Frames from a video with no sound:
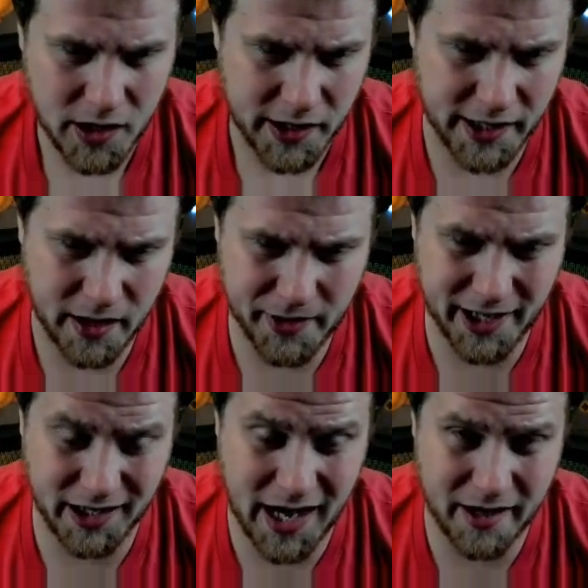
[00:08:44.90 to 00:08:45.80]
Okay, now we got a
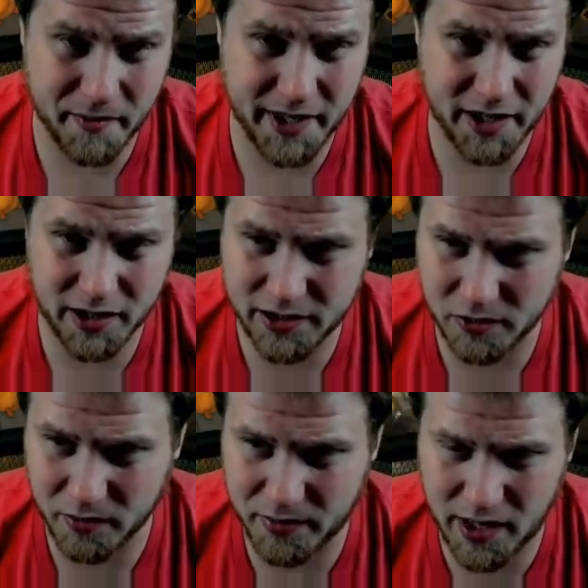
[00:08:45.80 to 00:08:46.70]
lot of meat hooks, so
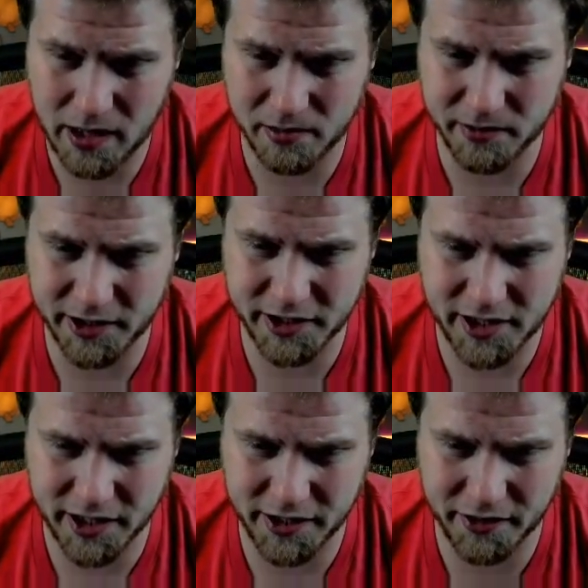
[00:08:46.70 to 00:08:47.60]
we're probably just
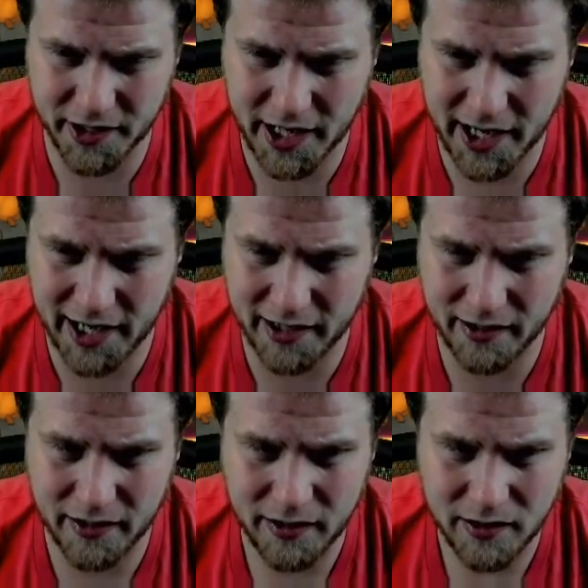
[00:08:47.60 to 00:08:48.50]
going to do that.
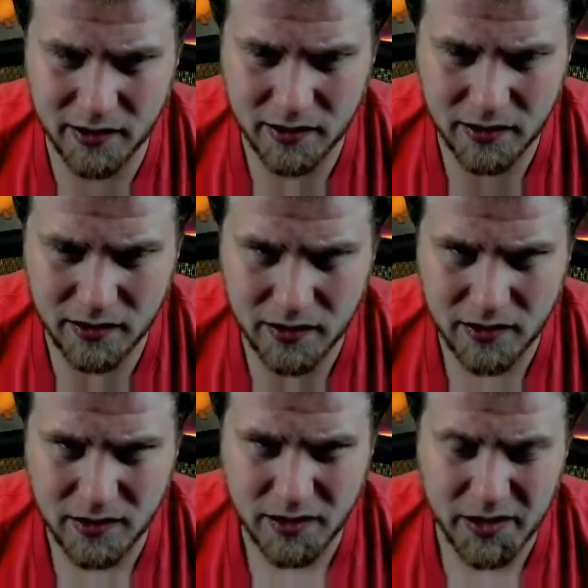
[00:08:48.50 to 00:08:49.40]

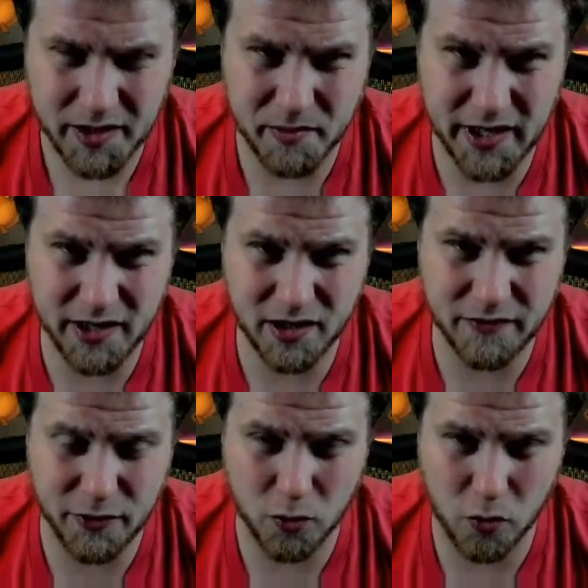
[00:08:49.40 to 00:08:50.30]
Can meat hook
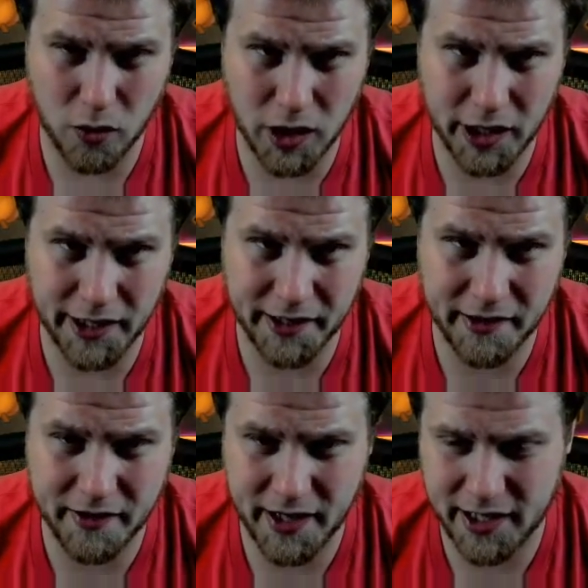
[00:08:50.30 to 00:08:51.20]
for
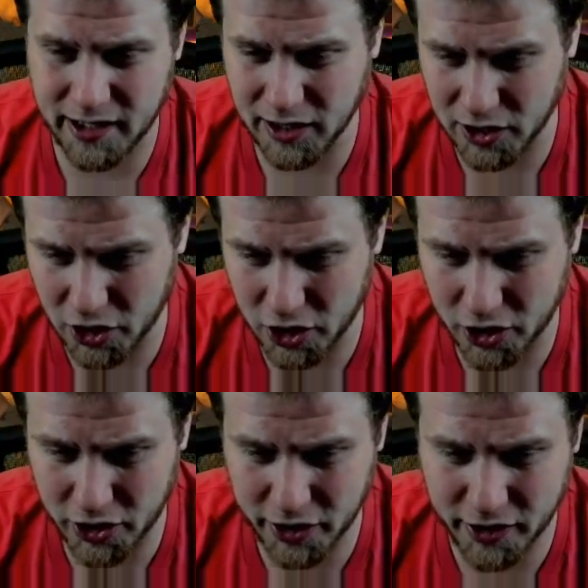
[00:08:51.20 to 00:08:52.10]
1. They can
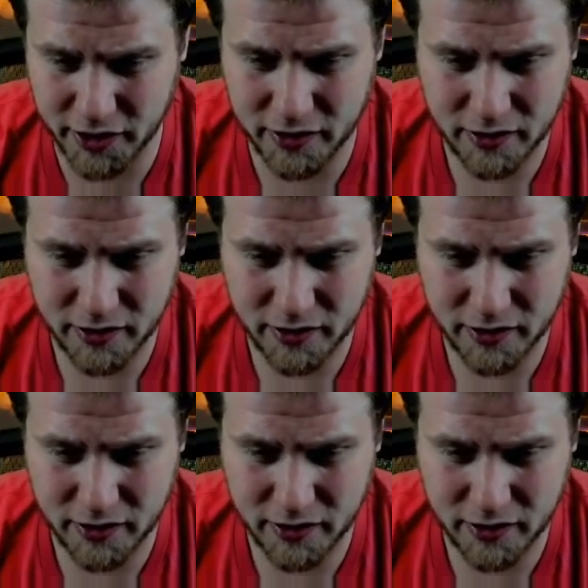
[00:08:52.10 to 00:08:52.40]
learn.